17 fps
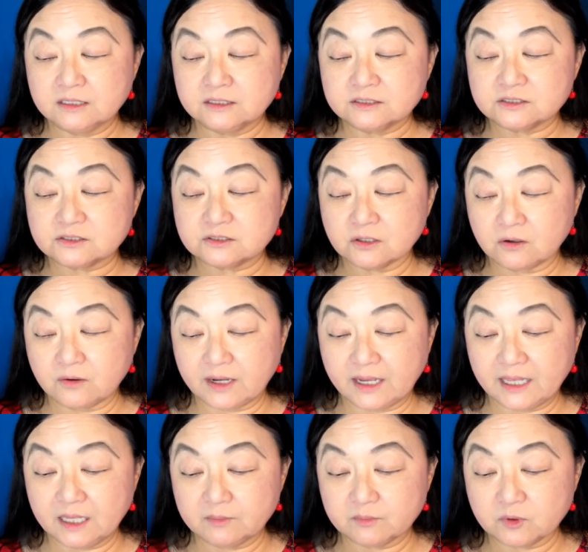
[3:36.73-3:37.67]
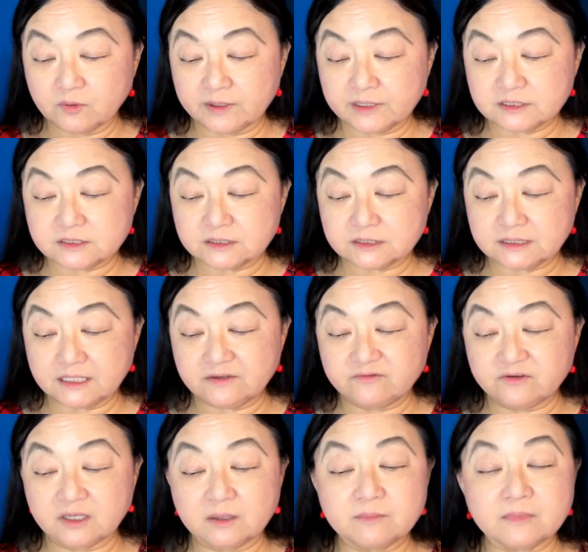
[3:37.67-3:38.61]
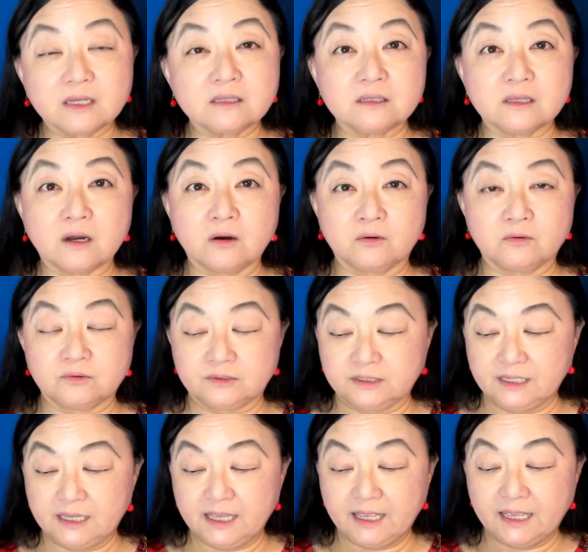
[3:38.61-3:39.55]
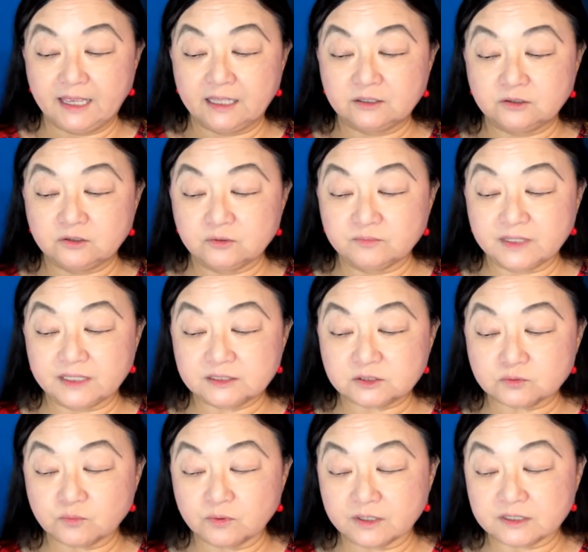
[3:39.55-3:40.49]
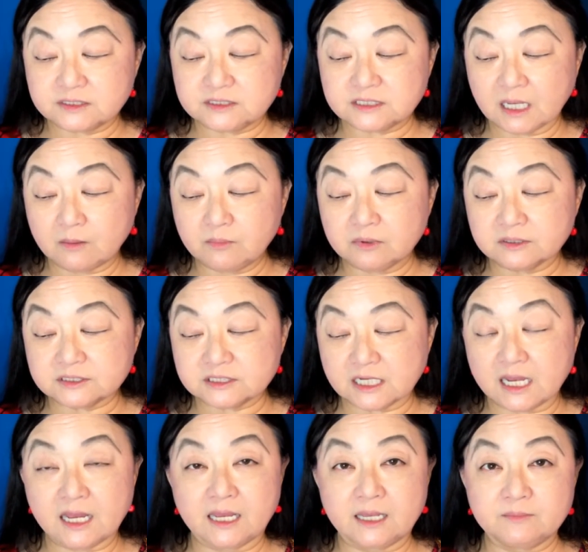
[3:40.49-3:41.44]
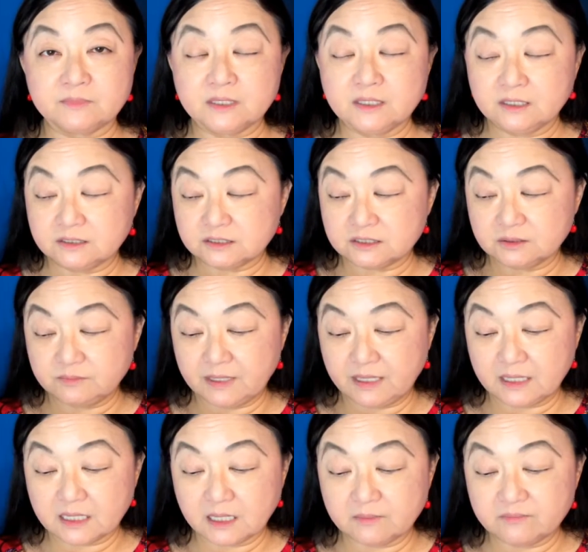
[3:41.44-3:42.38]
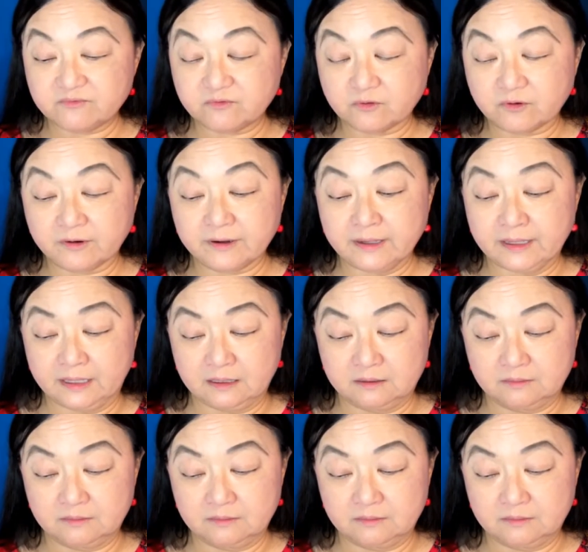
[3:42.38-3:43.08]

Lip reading: So I am going to leave him alone, and you must work double time to make up for it.